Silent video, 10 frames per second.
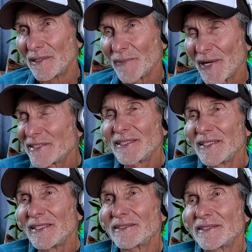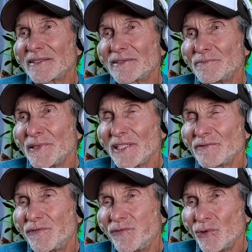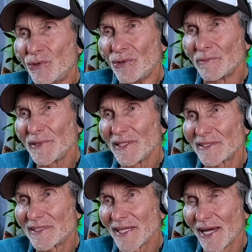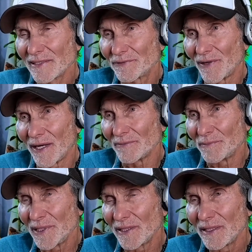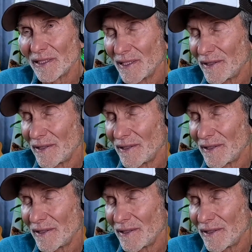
basically it's being full, being satisfied, being